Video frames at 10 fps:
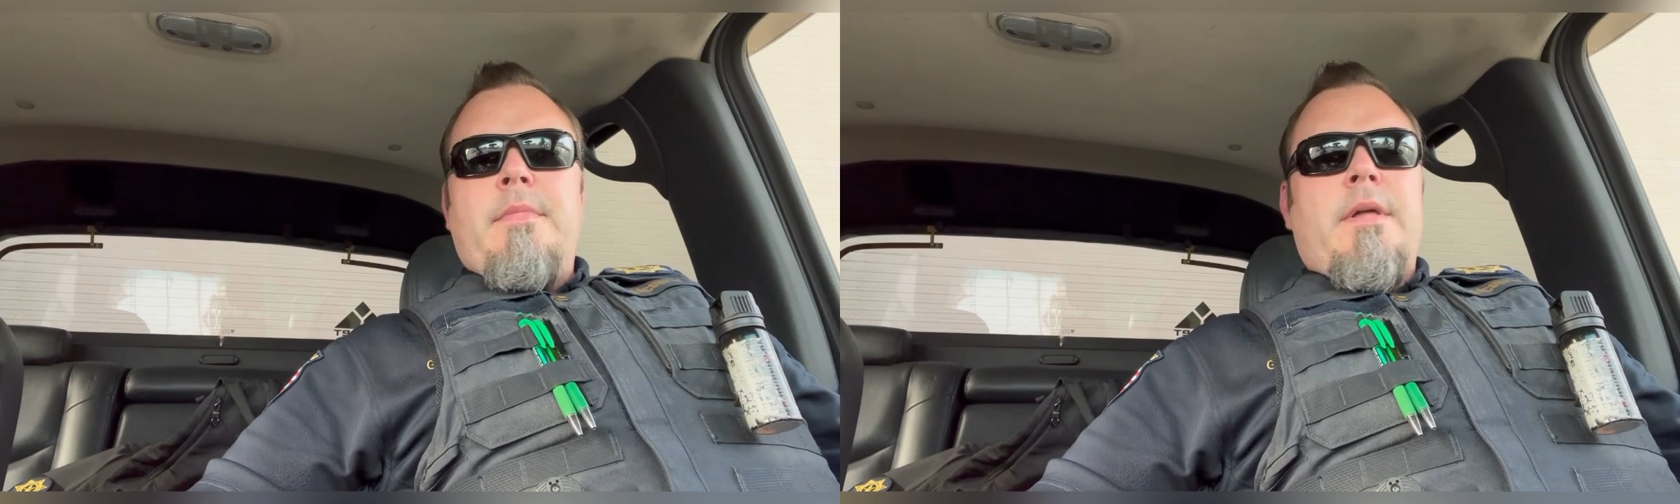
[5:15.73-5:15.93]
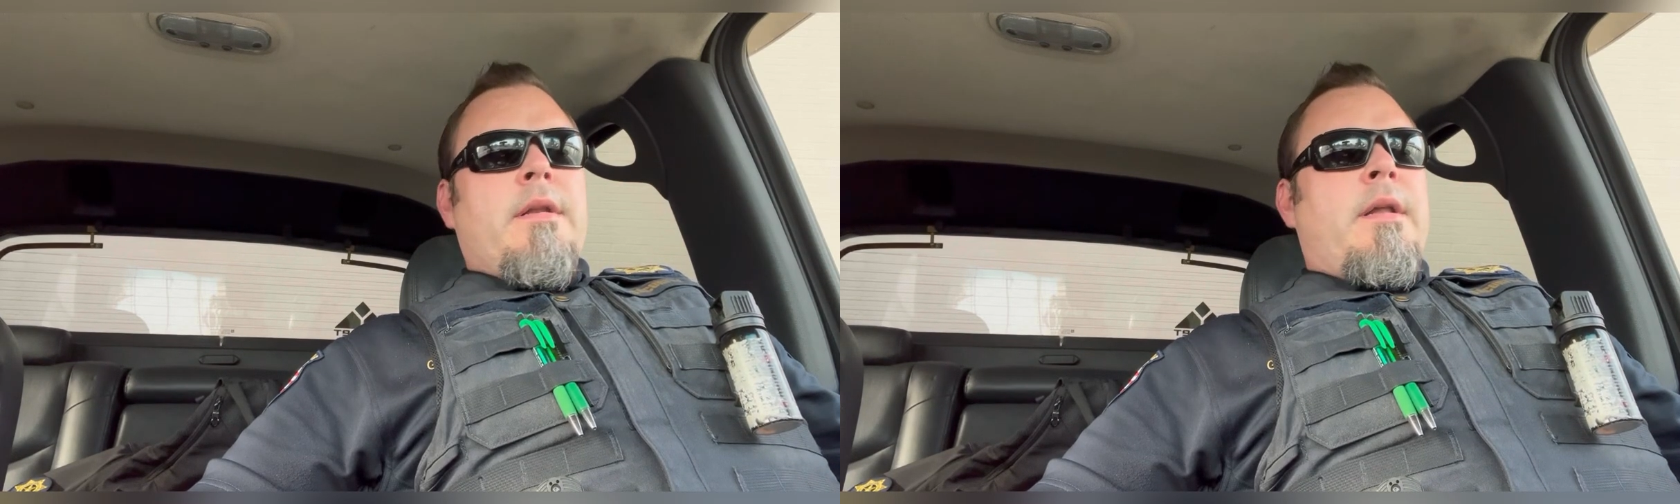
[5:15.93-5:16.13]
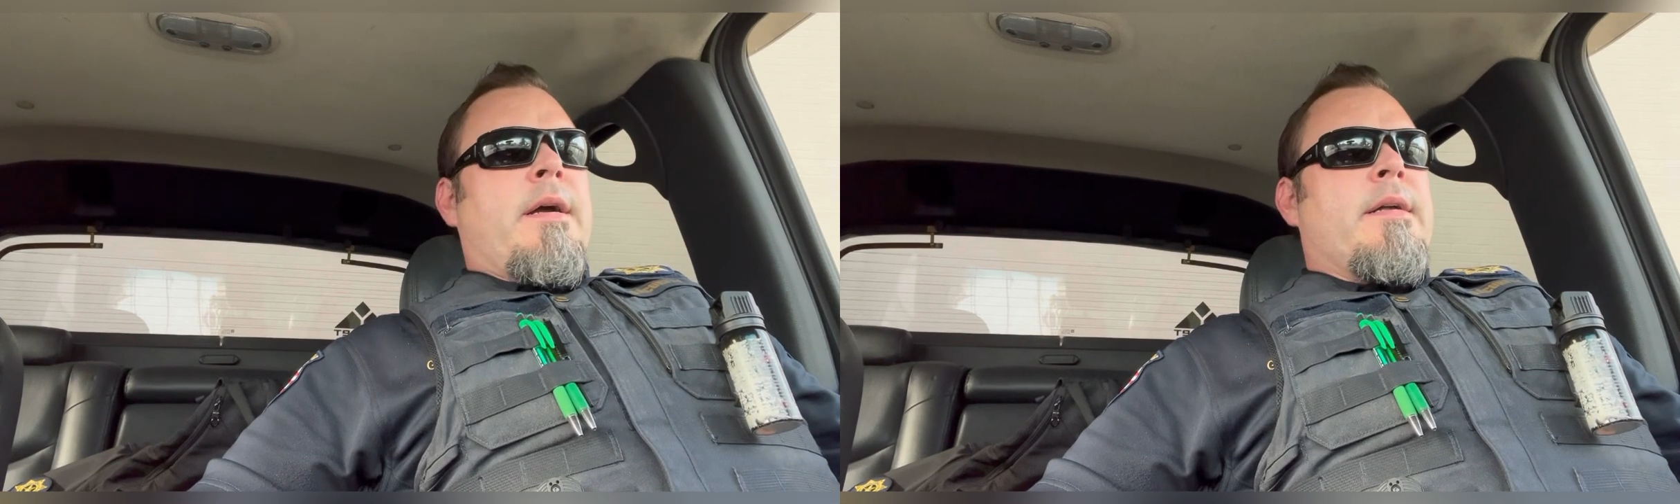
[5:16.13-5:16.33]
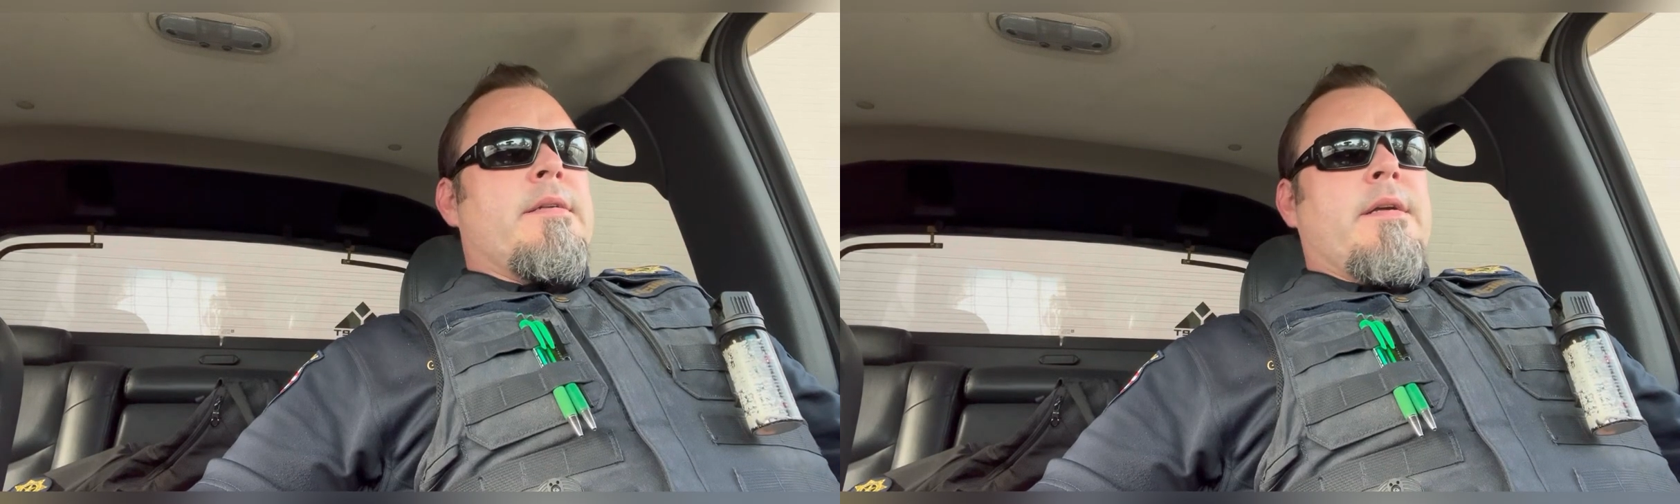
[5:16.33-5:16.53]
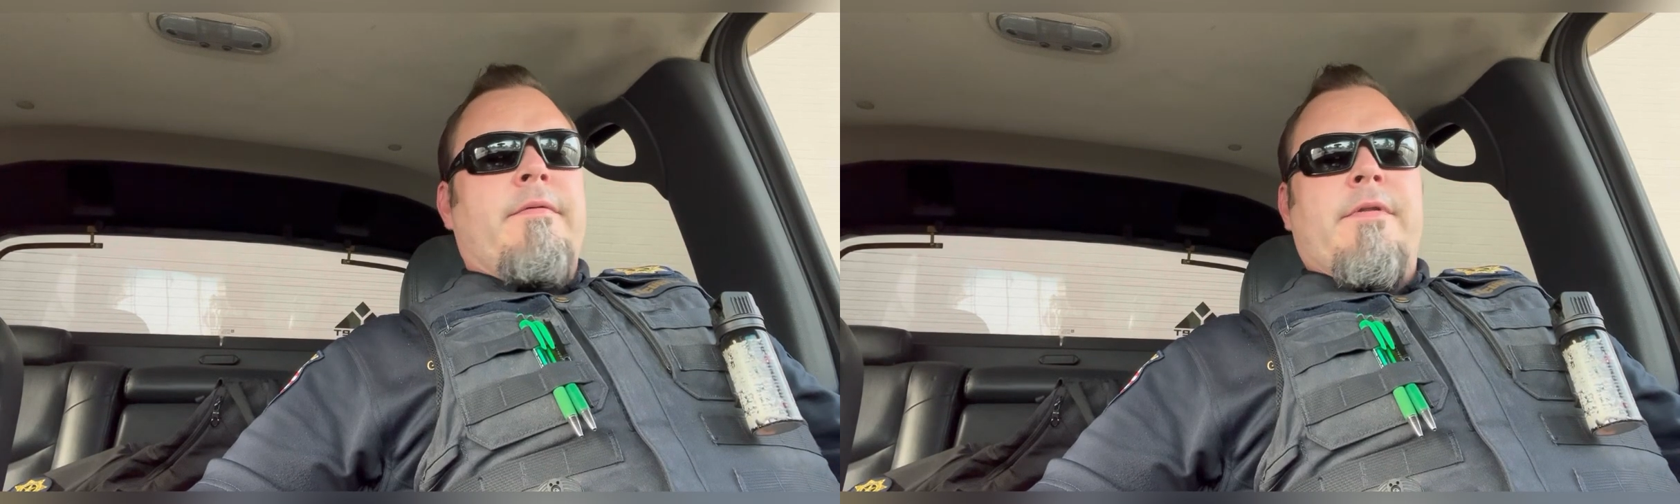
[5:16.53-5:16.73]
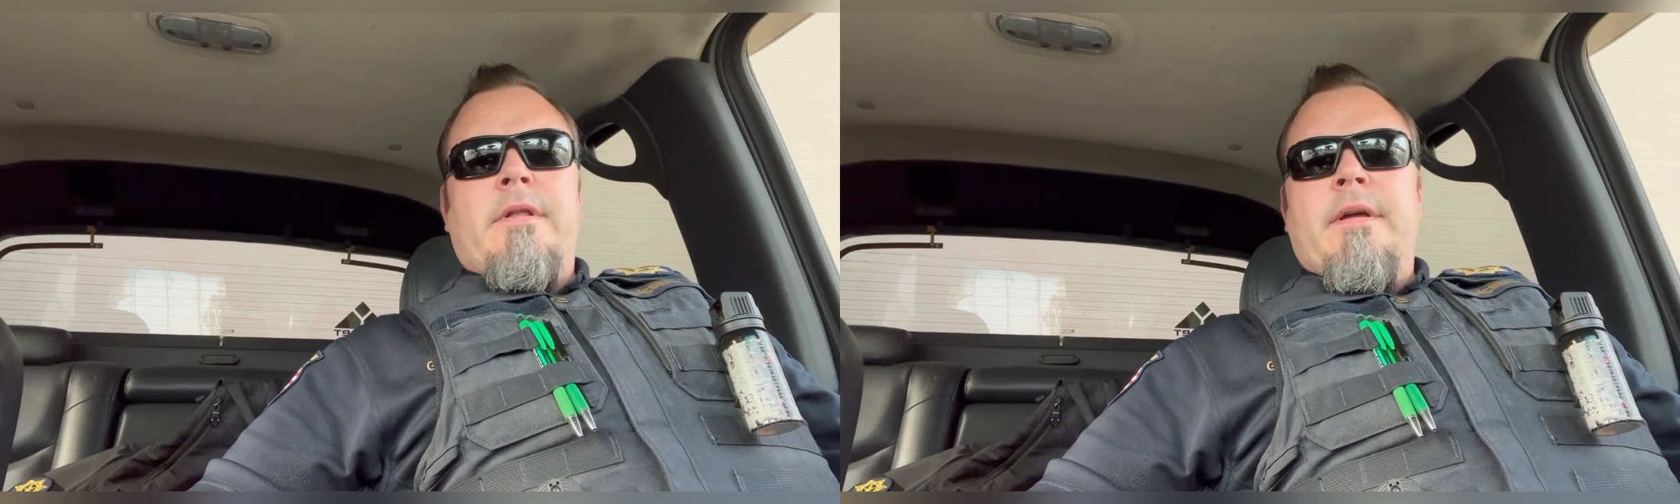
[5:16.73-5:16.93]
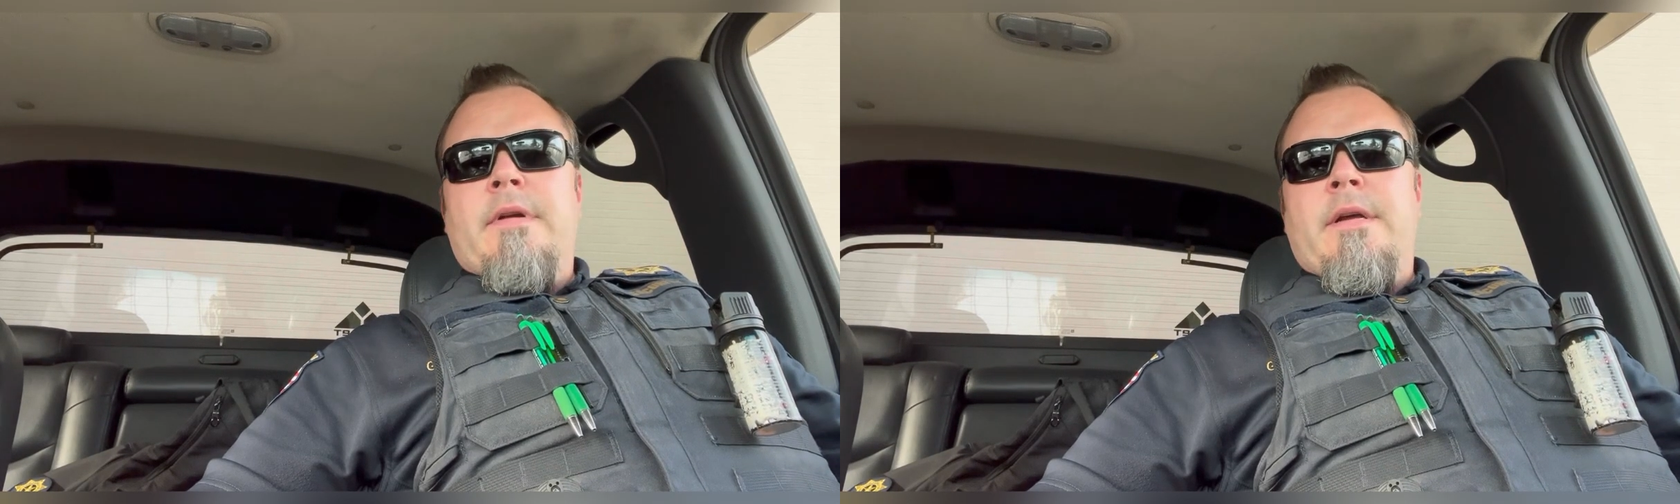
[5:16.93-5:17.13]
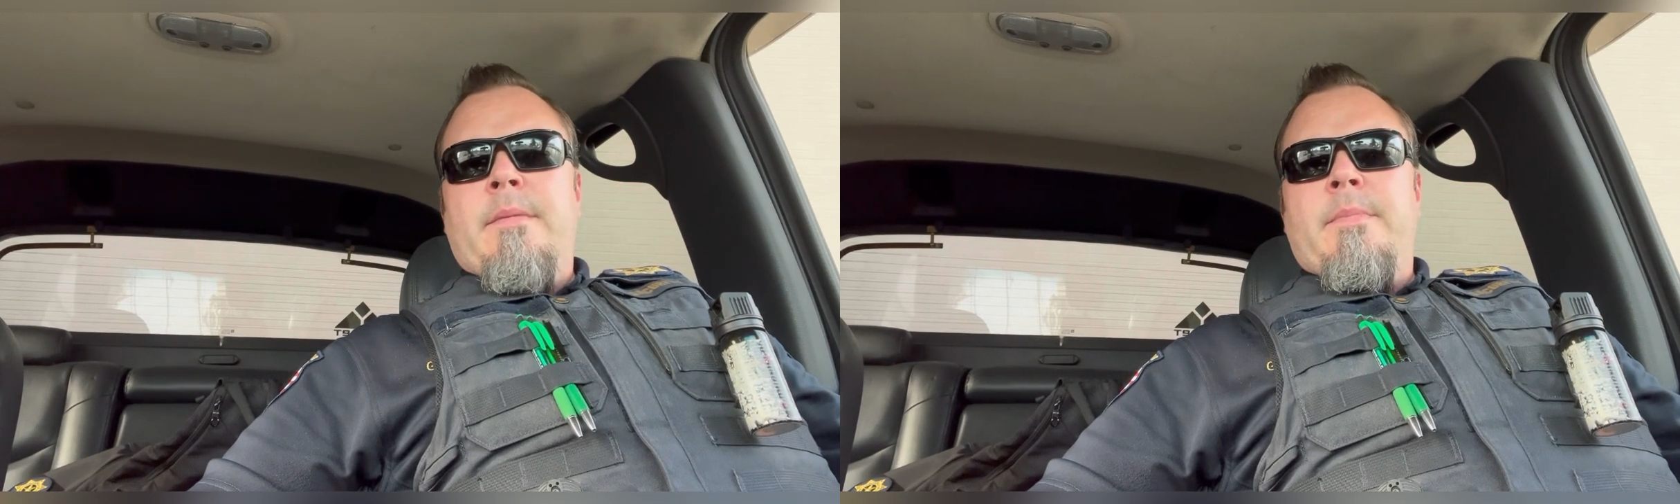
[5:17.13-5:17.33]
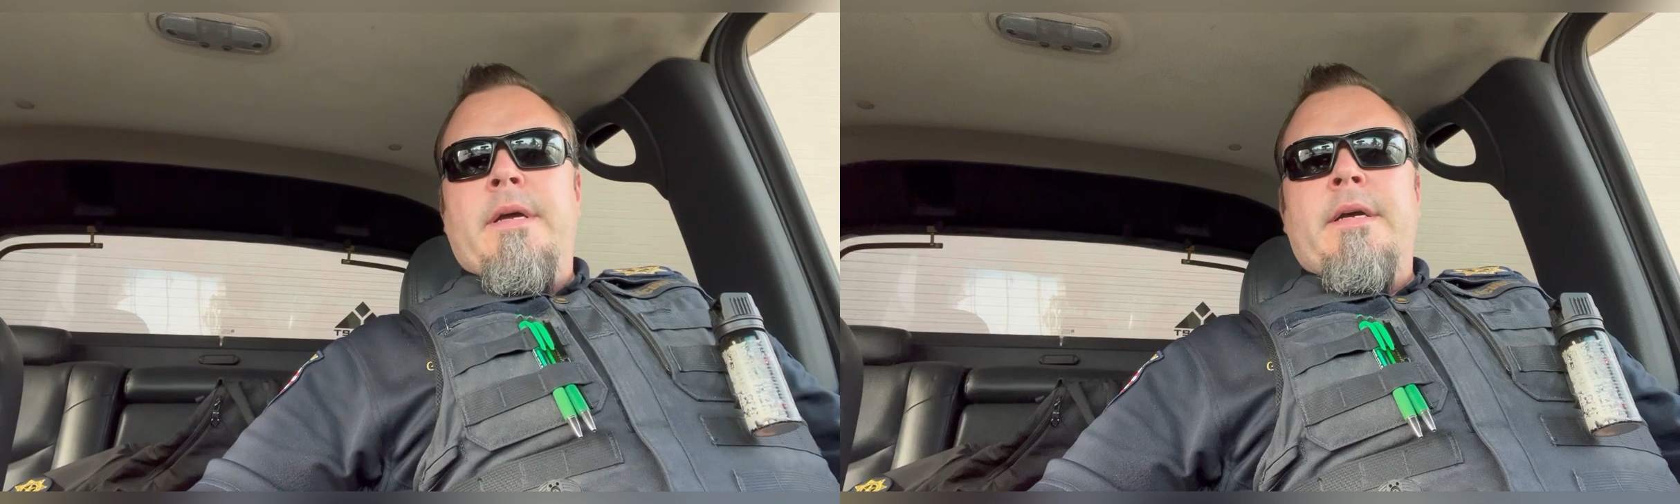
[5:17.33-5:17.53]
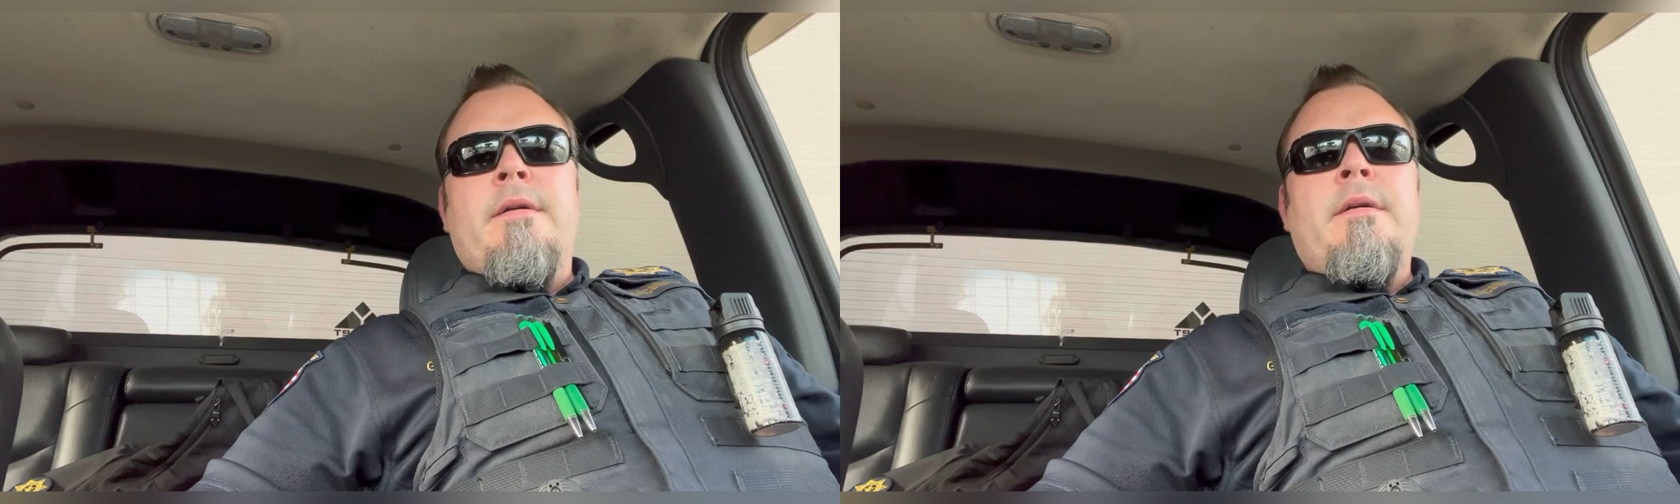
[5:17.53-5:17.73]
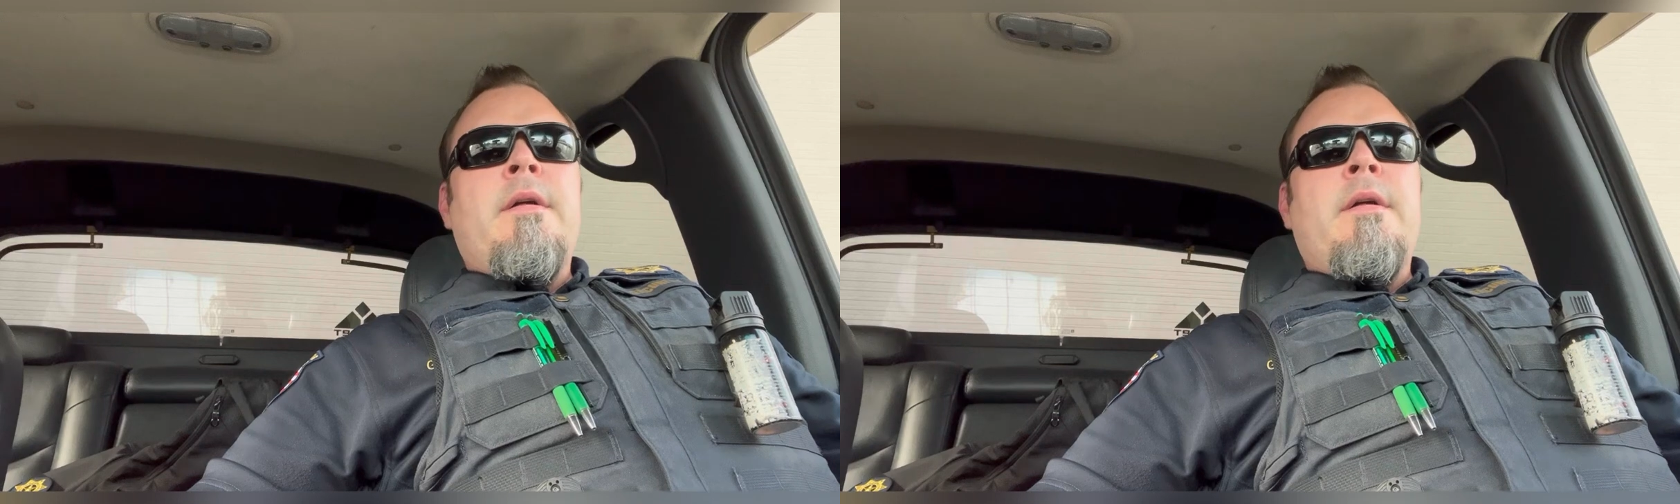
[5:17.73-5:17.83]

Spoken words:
And like I said, if you're living in a big,